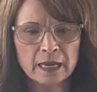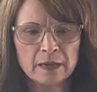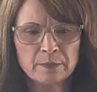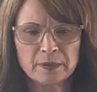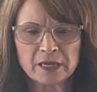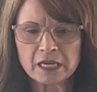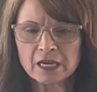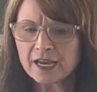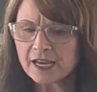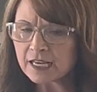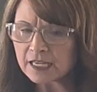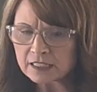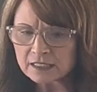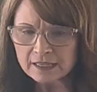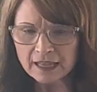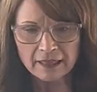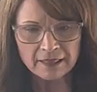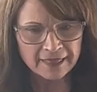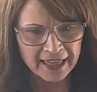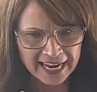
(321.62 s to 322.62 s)
because
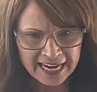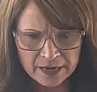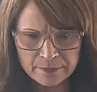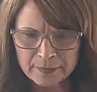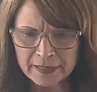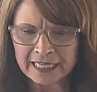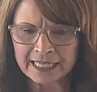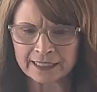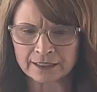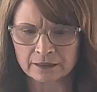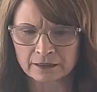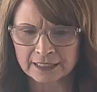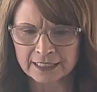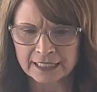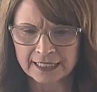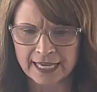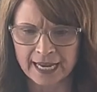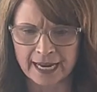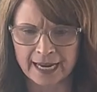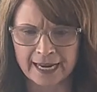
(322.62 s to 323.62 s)
they immediately
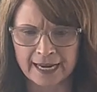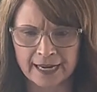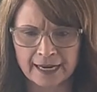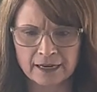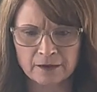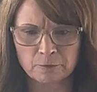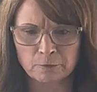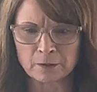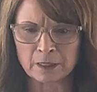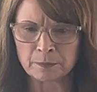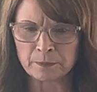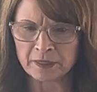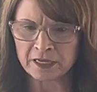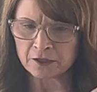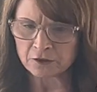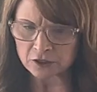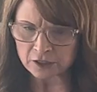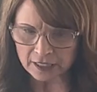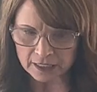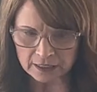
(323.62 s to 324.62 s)
say, when
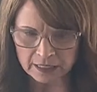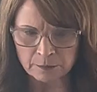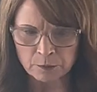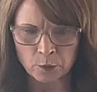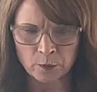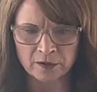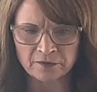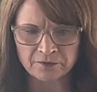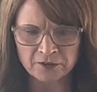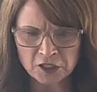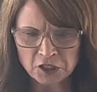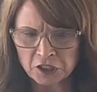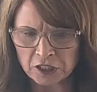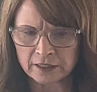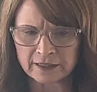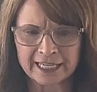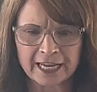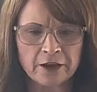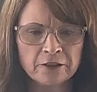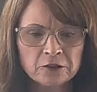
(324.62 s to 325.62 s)
Peter says, I'm going
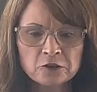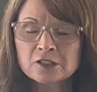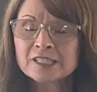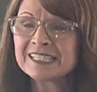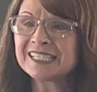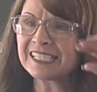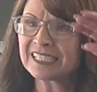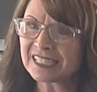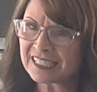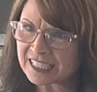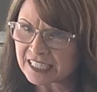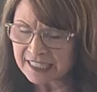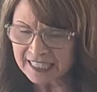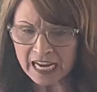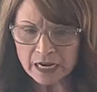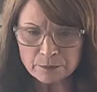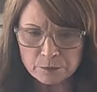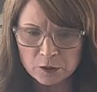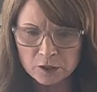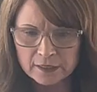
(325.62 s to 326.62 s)
fishing, the other 6
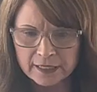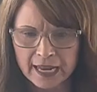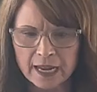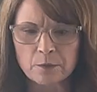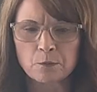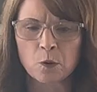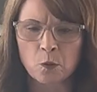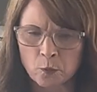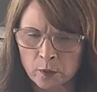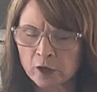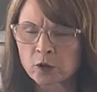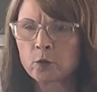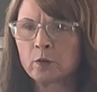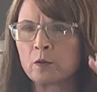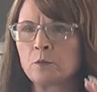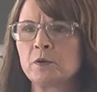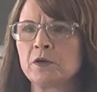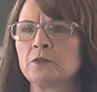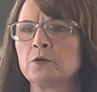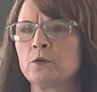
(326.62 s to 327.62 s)
disciples say, well, we're
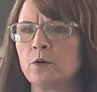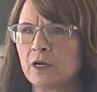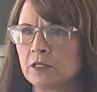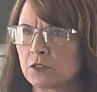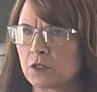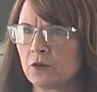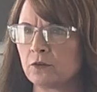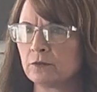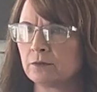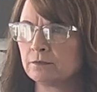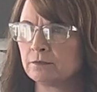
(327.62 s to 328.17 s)
going with you also.